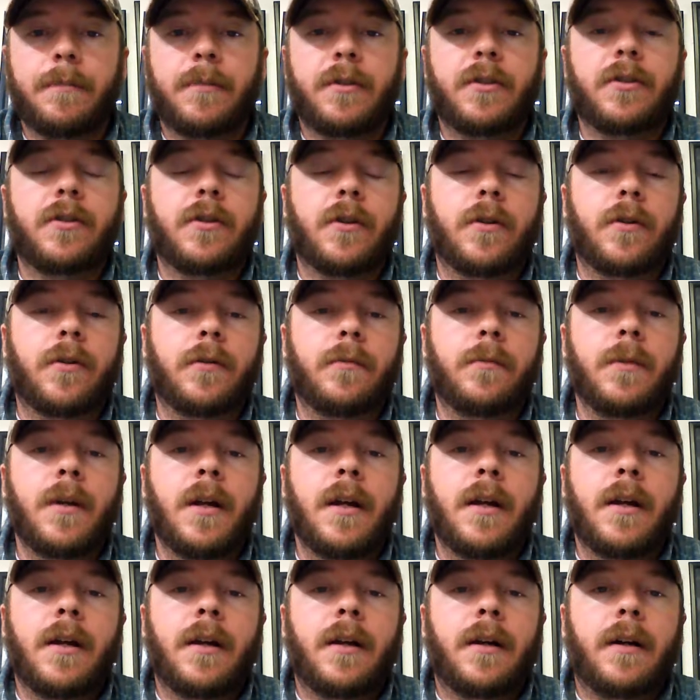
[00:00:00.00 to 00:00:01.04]
So
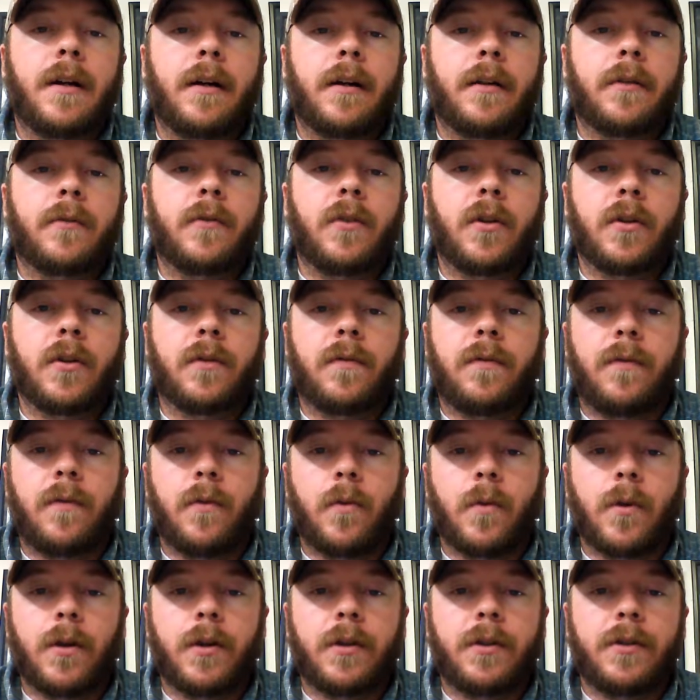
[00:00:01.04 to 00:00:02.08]
look
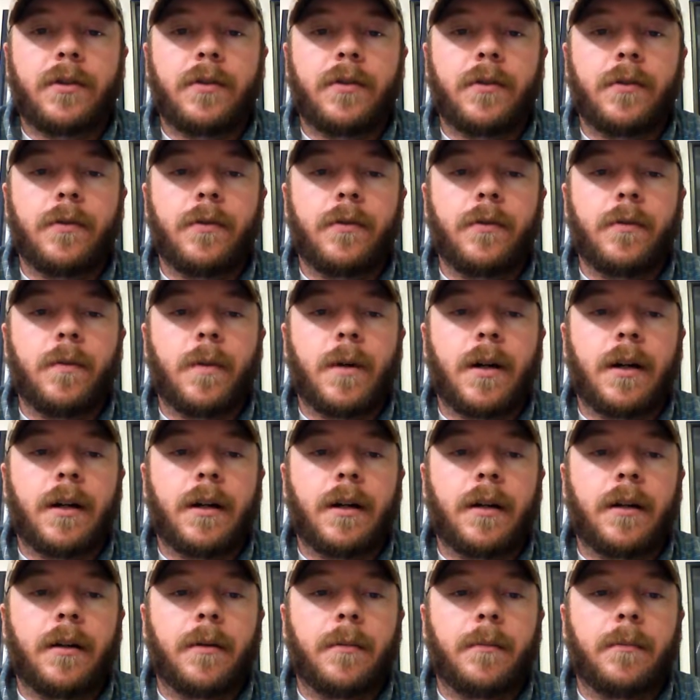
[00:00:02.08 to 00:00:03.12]
forward
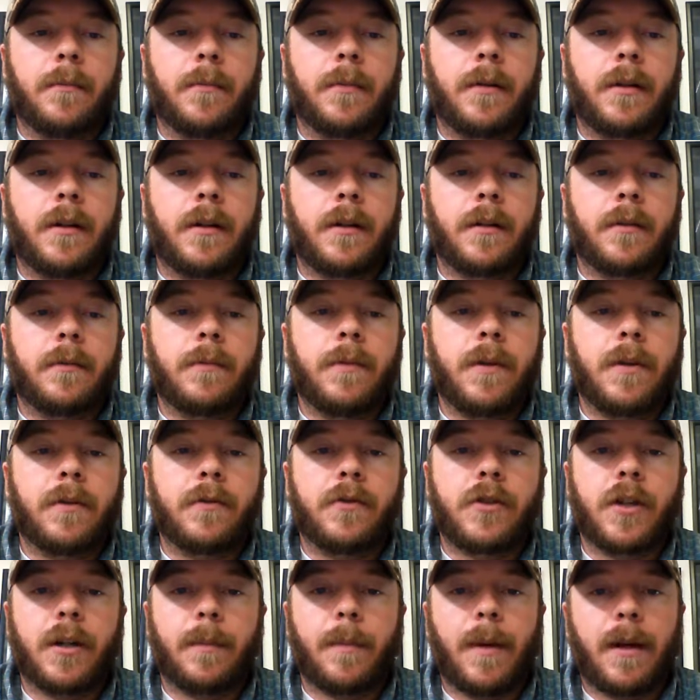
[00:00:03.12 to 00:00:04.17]
to
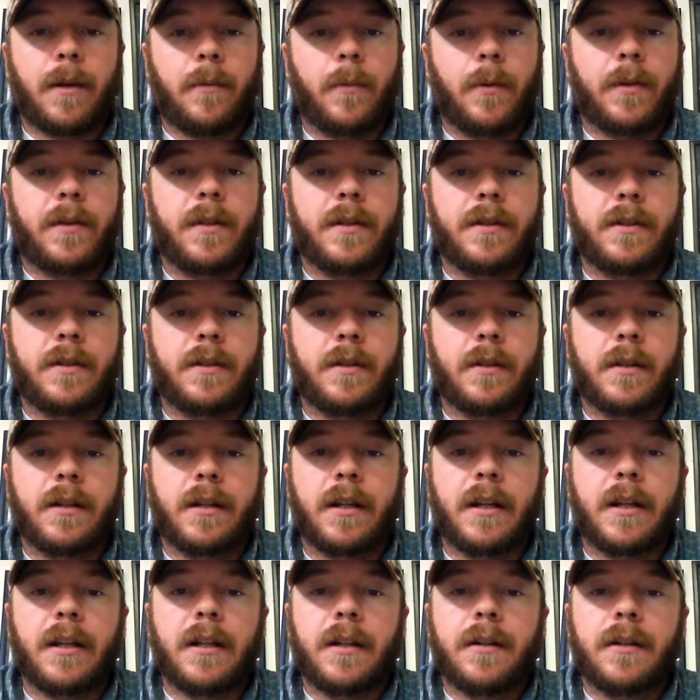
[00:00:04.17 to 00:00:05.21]
check back with us
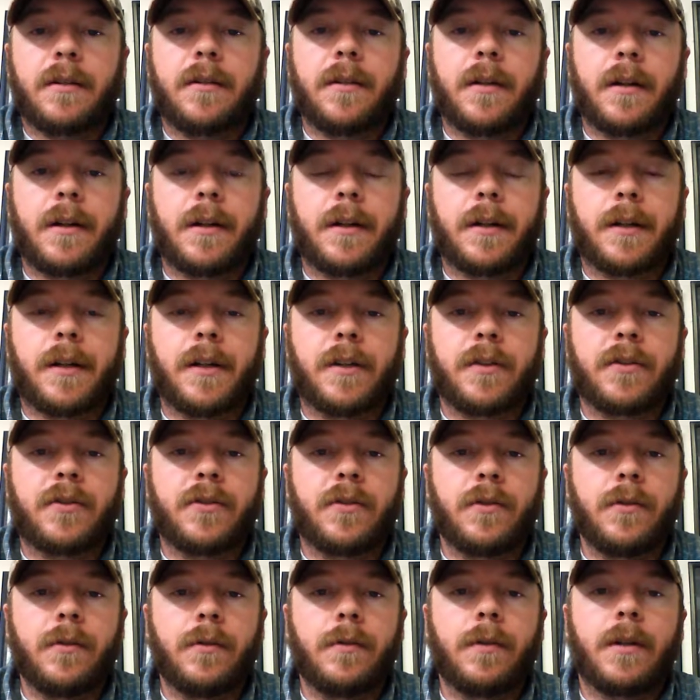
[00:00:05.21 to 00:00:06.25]
again here
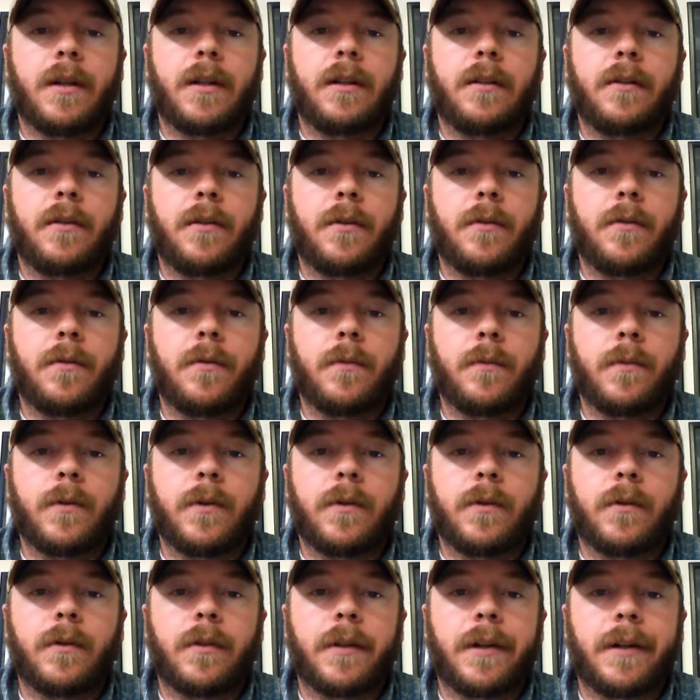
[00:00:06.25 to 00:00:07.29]
soon, and you
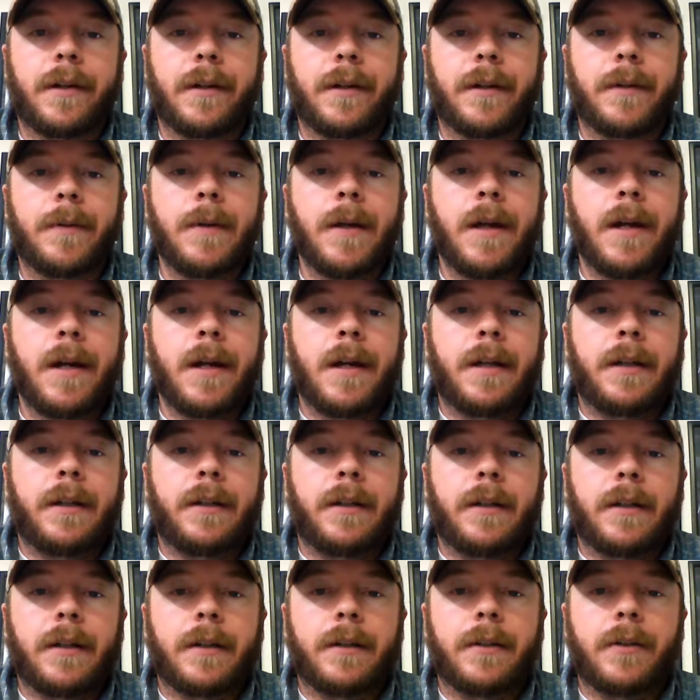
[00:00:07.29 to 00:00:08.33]
will
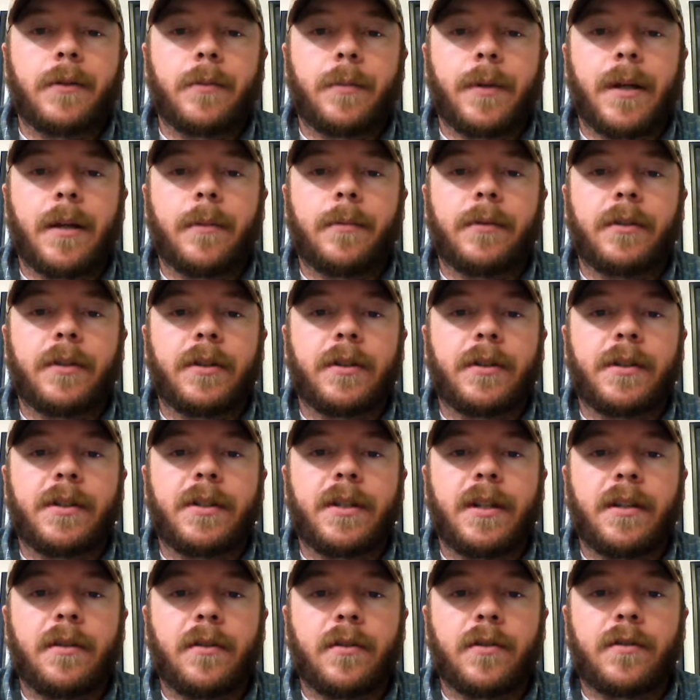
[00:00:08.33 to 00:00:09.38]
you'll be able to
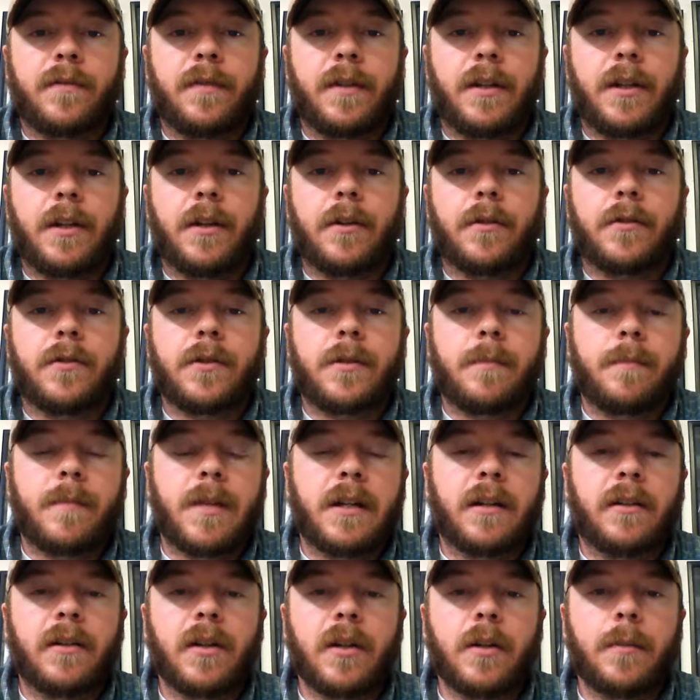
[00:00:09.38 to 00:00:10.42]
see those videos
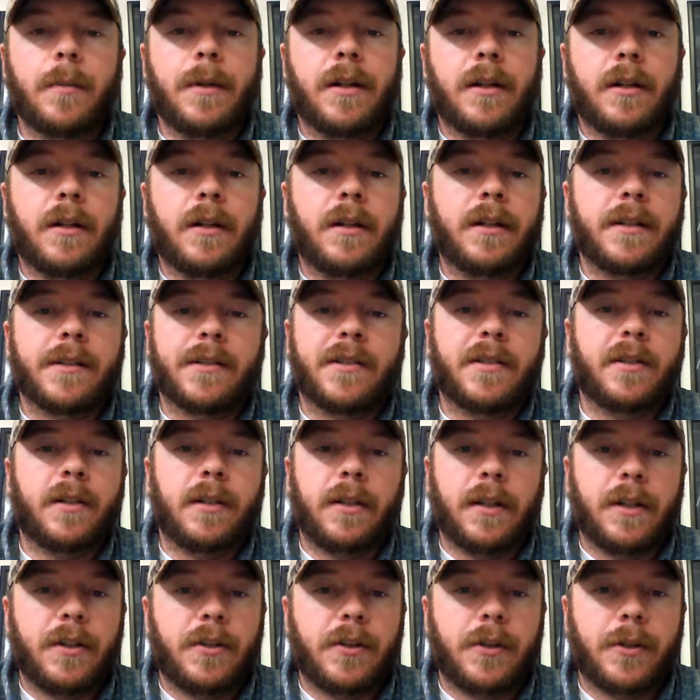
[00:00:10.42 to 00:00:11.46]
and a little bit on
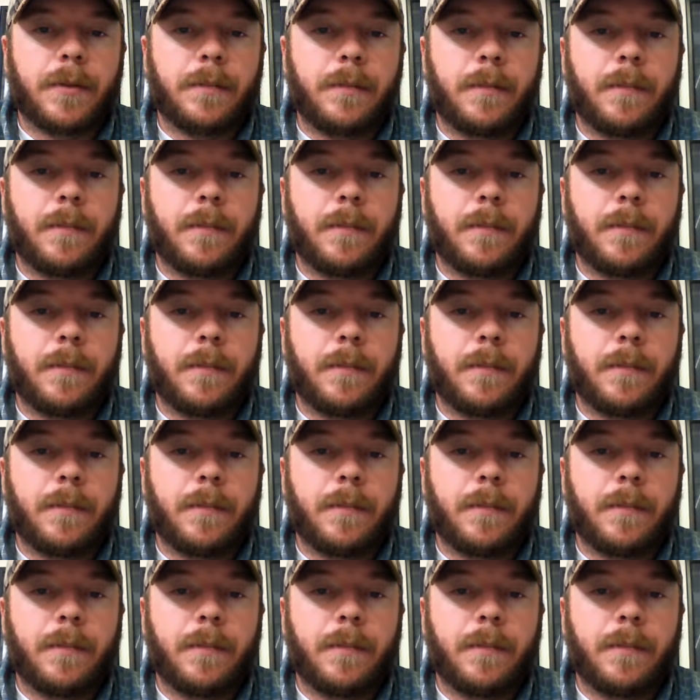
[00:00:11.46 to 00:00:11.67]
installation.